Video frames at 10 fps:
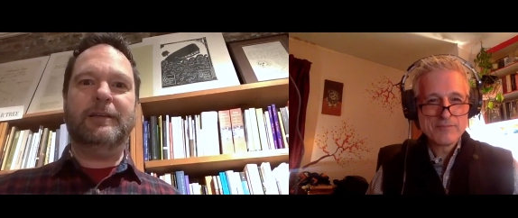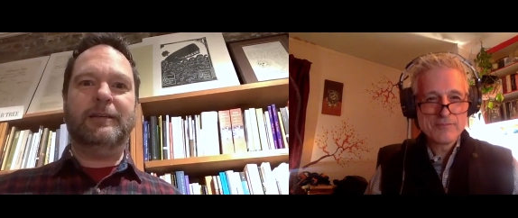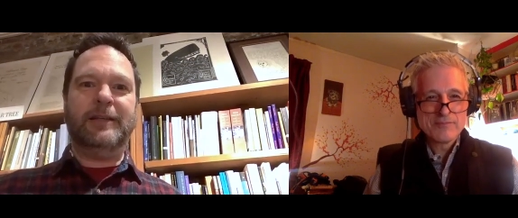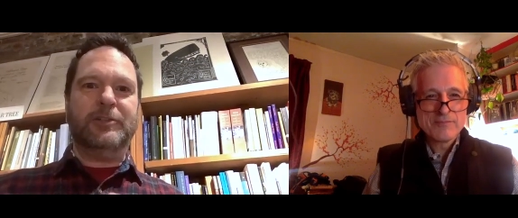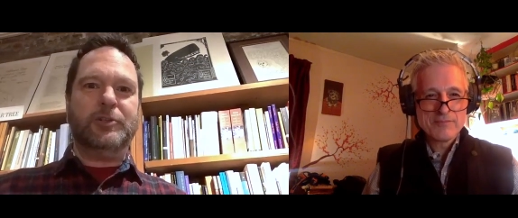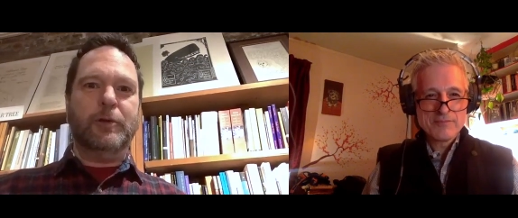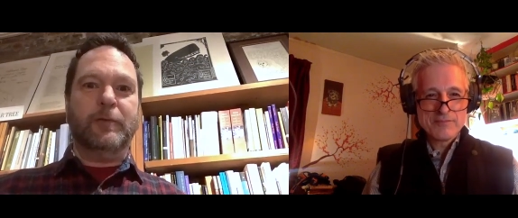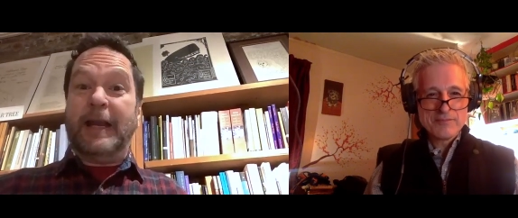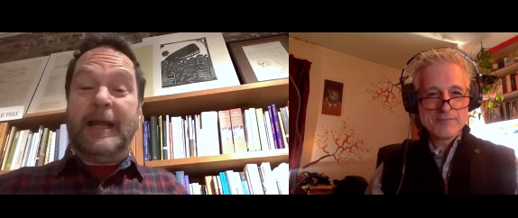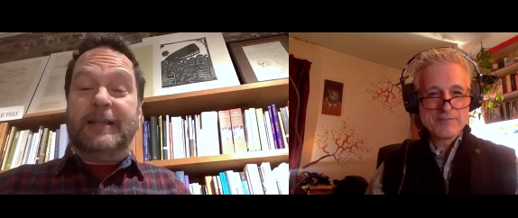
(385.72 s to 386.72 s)

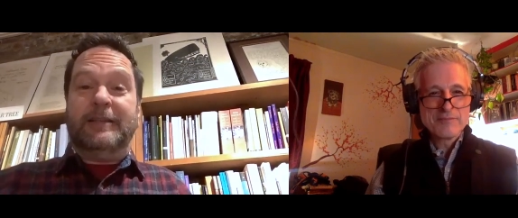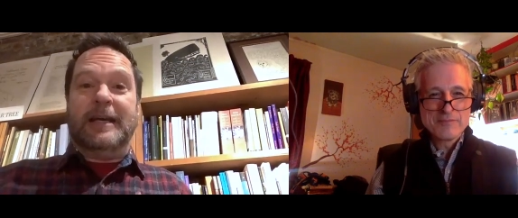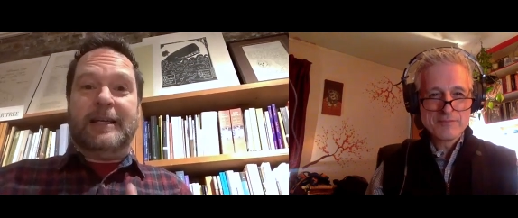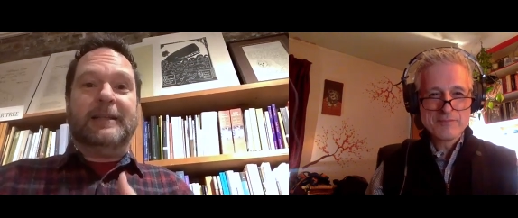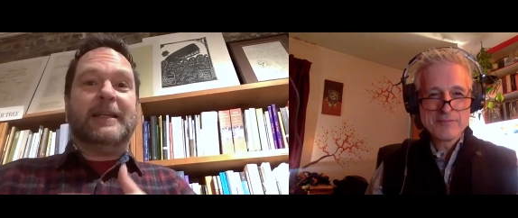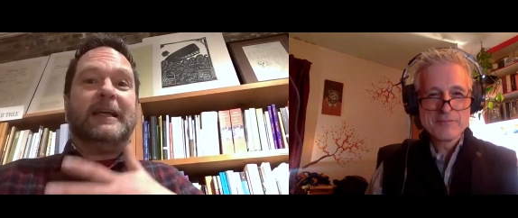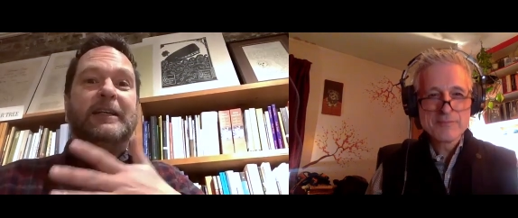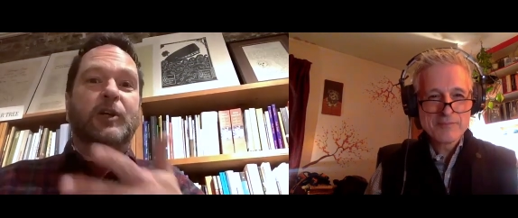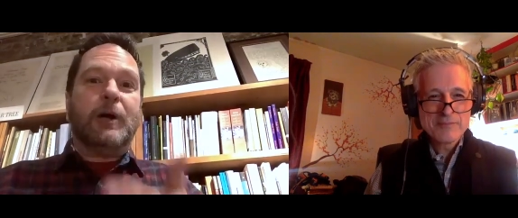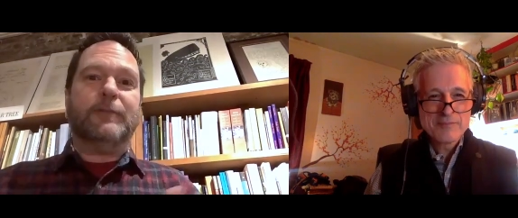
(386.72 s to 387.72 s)
Speaker 1: Judevine? I'd like to
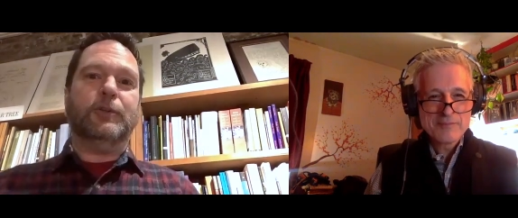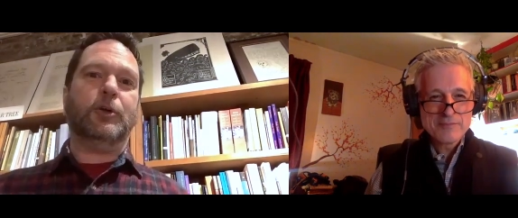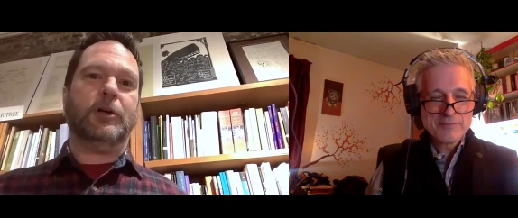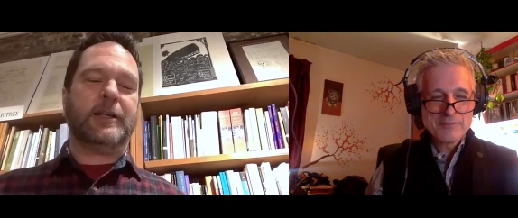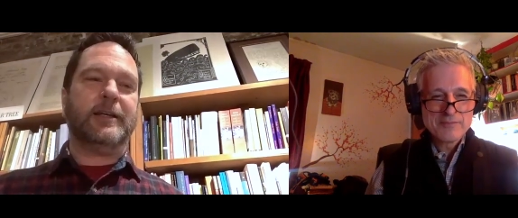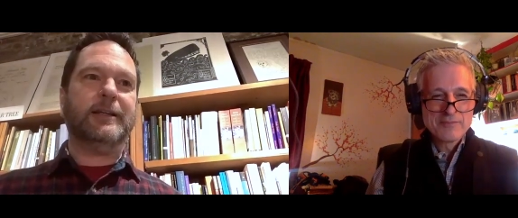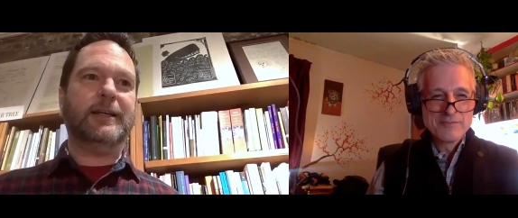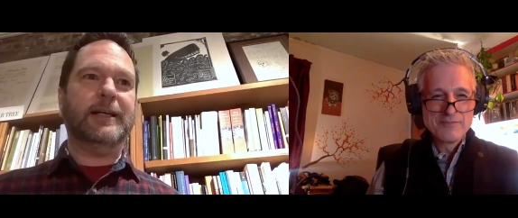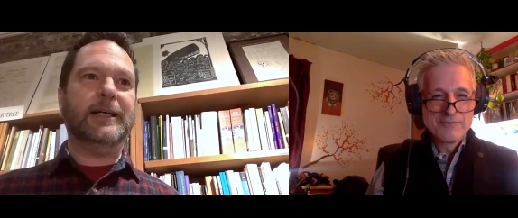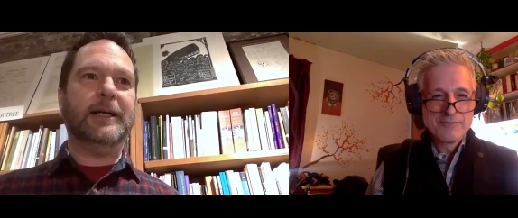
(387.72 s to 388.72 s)
go have a look.
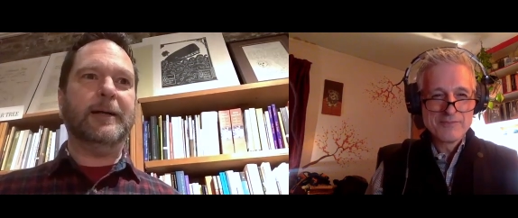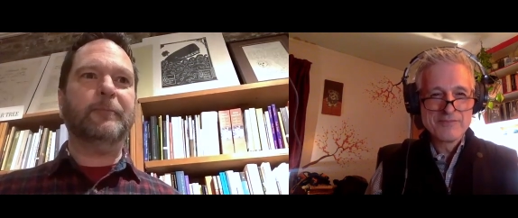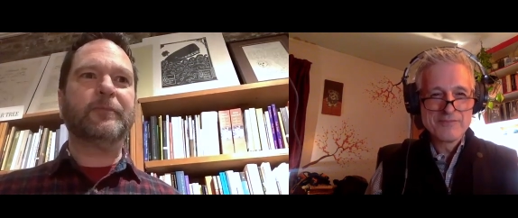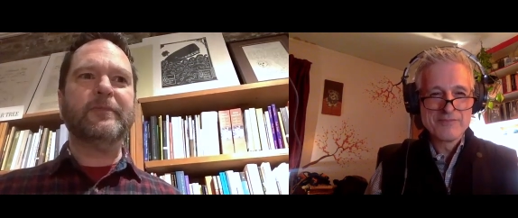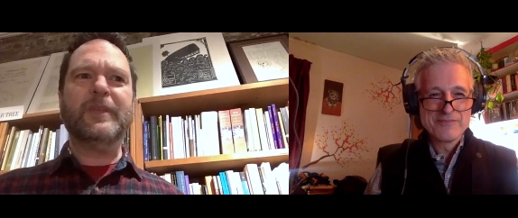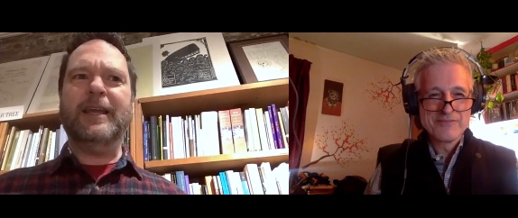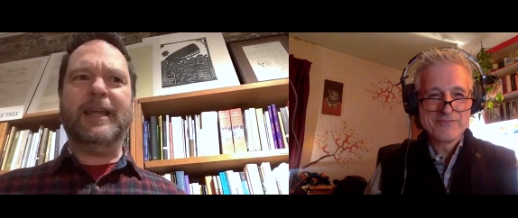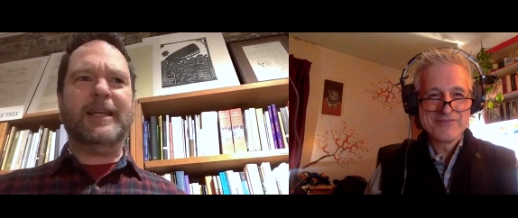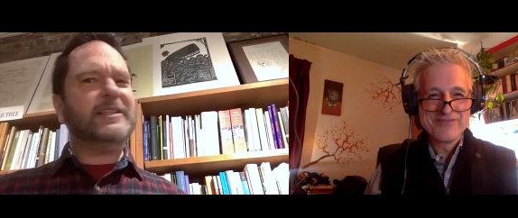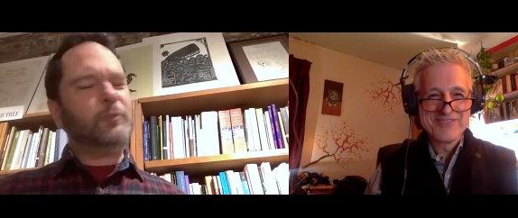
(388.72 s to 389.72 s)
And
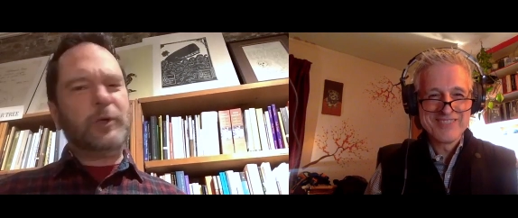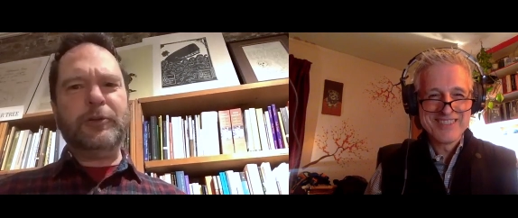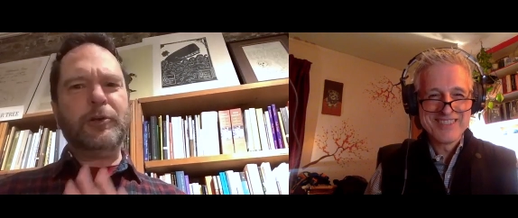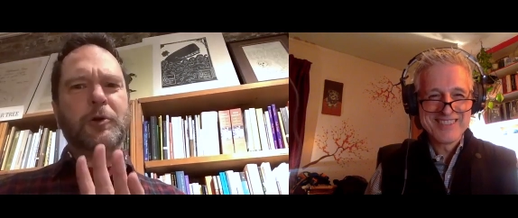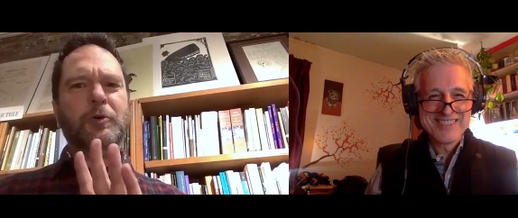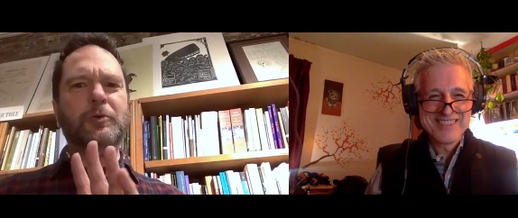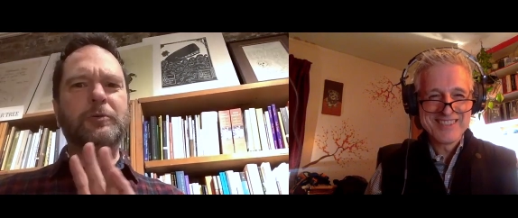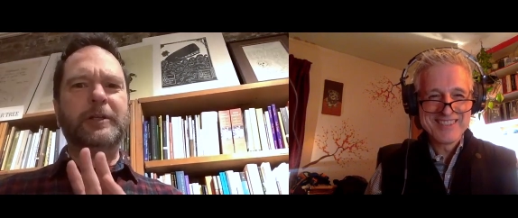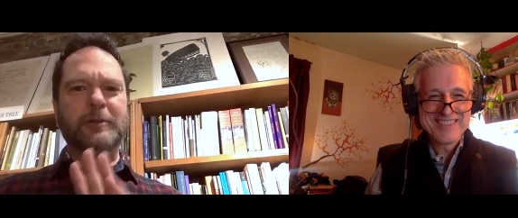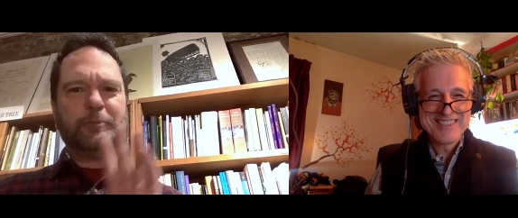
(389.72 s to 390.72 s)
he said, well, no, you
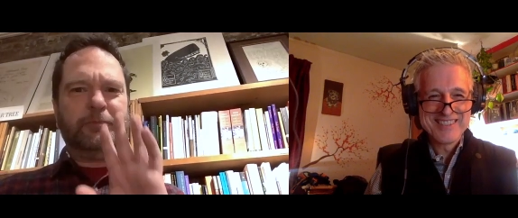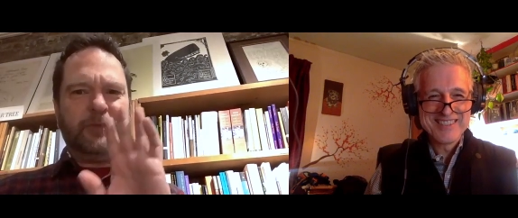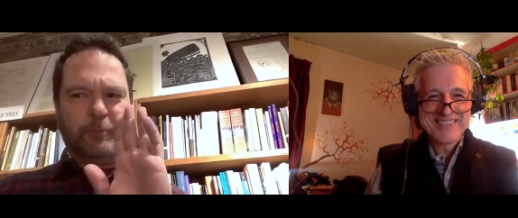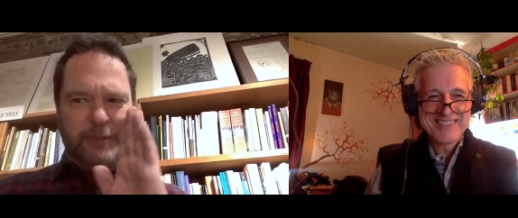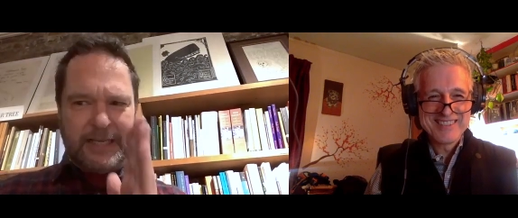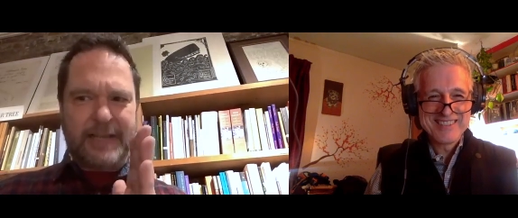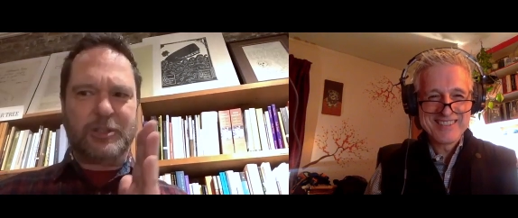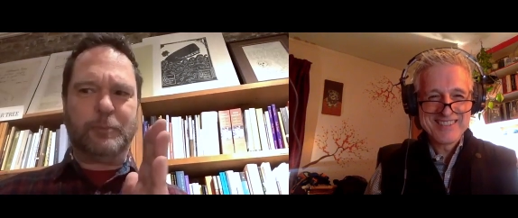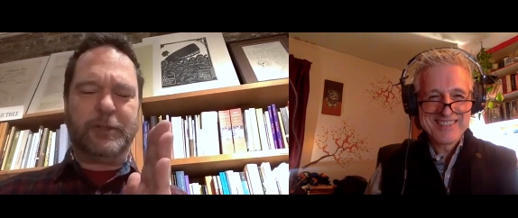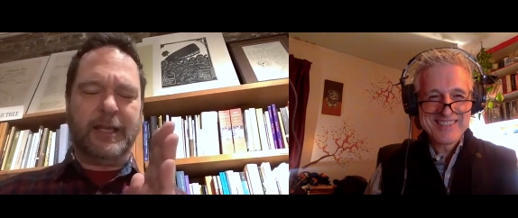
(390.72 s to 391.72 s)
know, the play is the
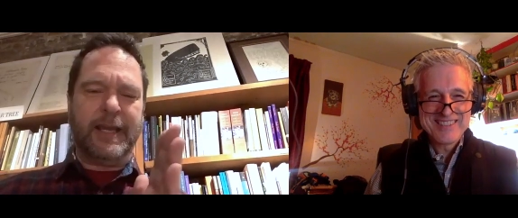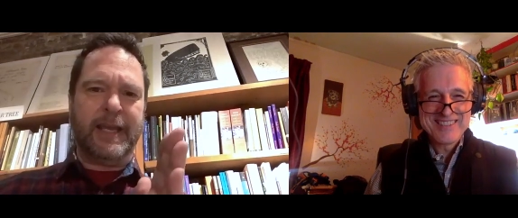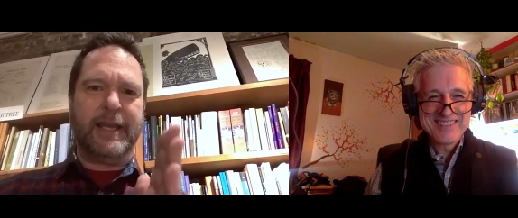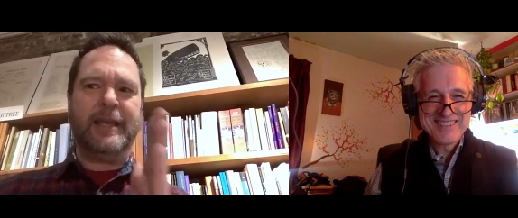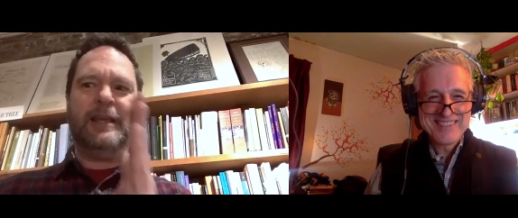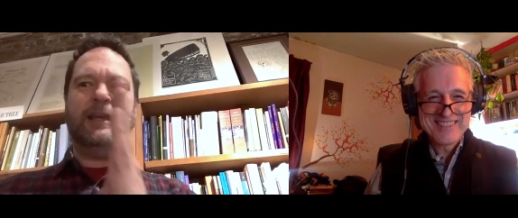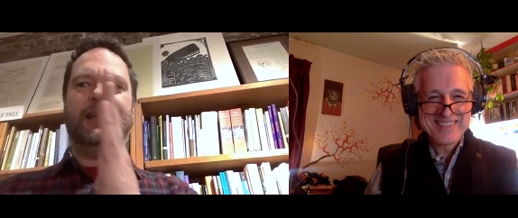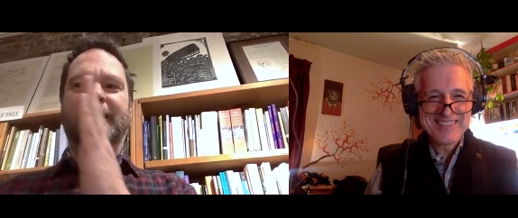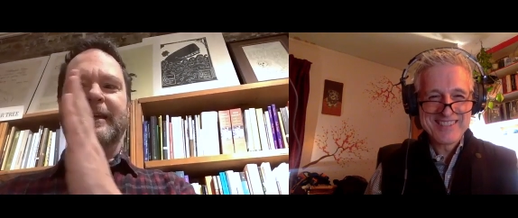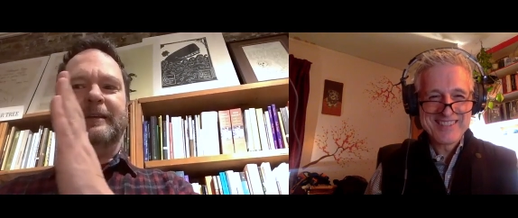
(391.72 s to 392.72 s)
play,
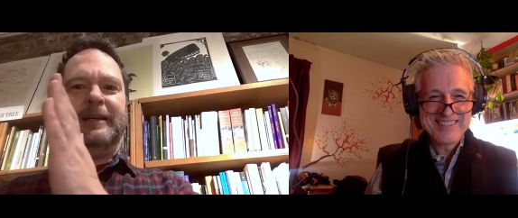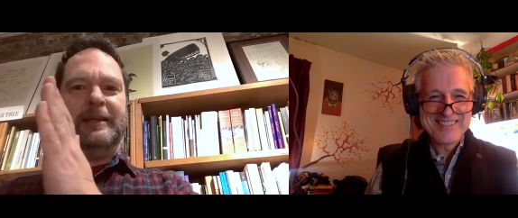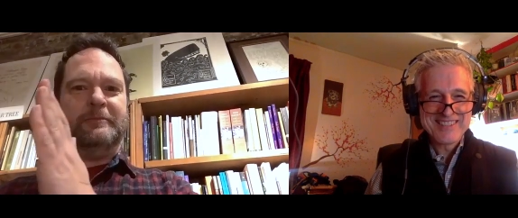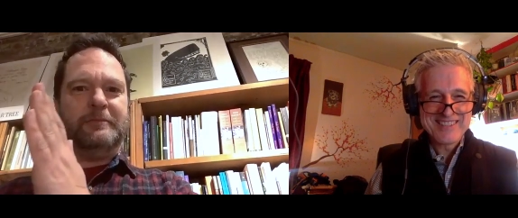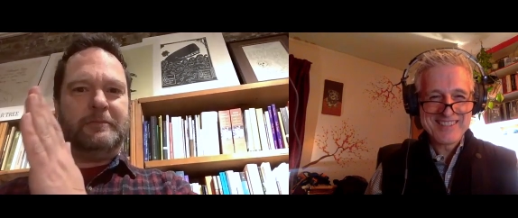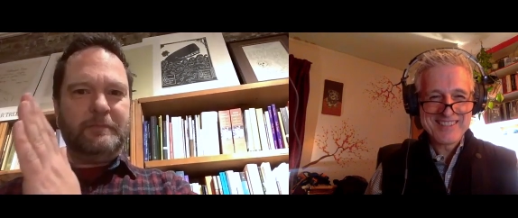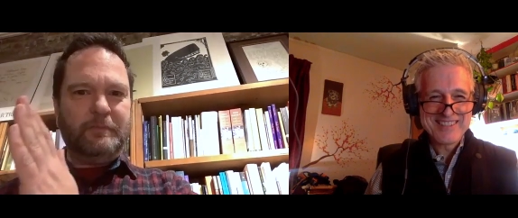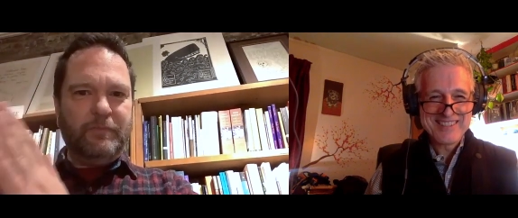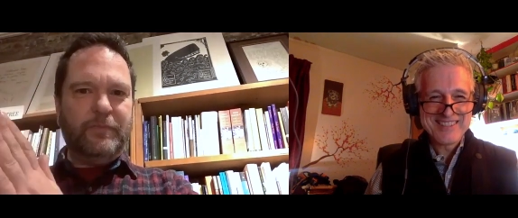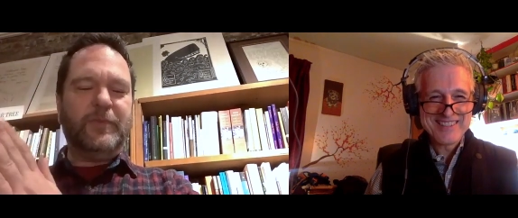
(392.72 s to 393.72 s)
and
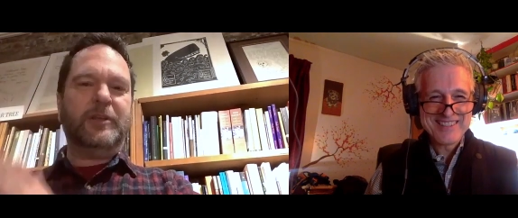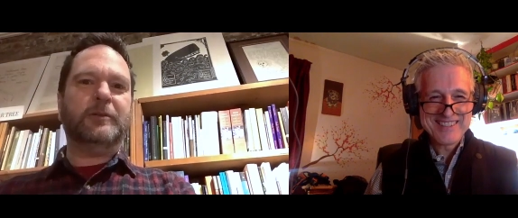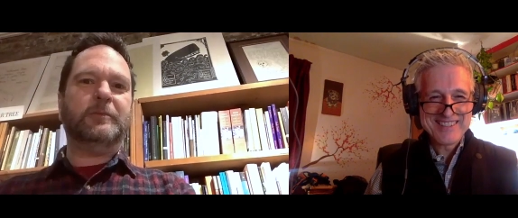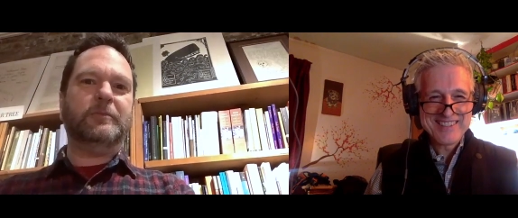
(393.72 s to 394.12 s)
the